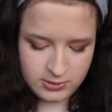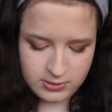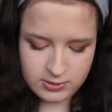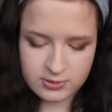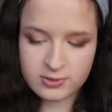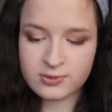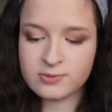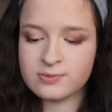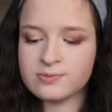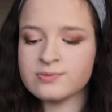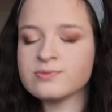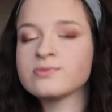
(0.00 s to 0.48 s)

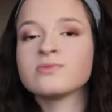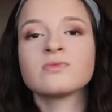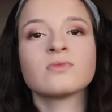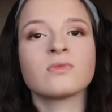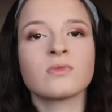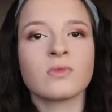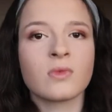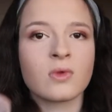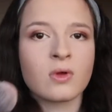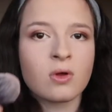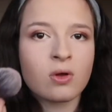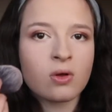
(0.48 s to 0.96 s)

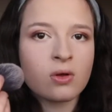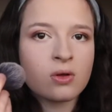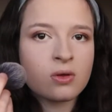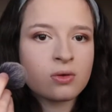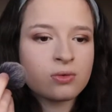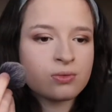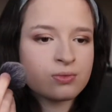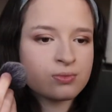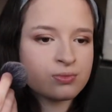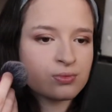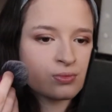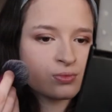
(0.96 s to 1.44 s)

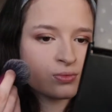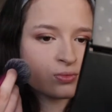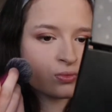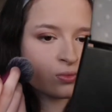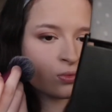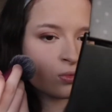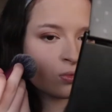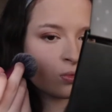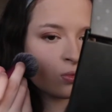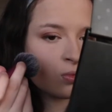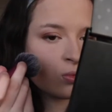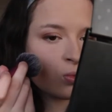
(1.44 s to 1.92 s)

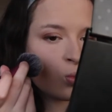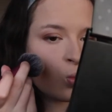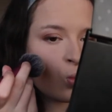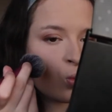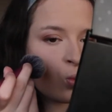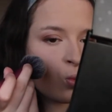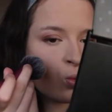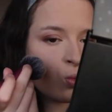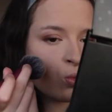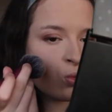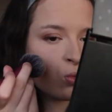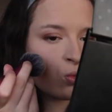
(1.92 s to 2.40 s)

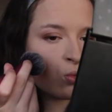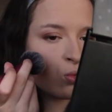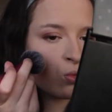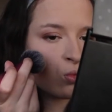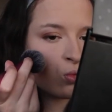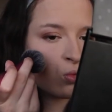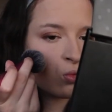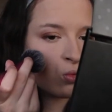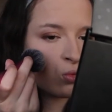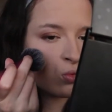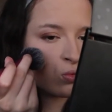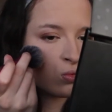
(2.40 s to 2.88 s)

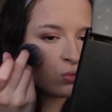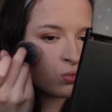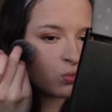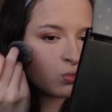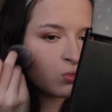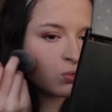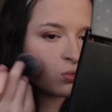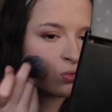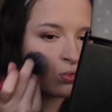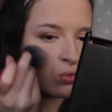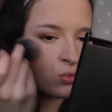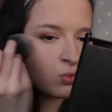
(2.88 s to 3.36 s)

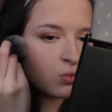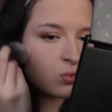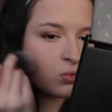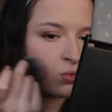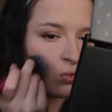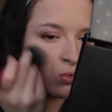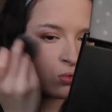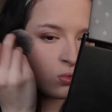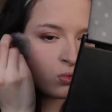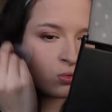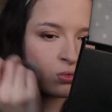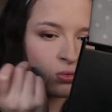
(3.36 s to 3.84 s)

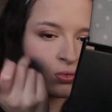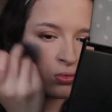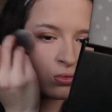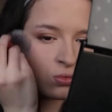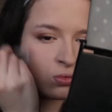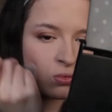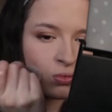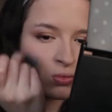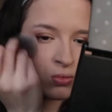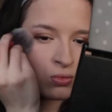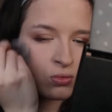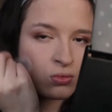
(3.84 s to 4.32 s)

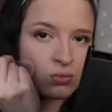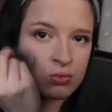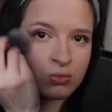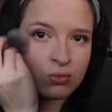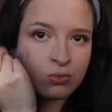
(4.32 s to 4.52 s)
(silence)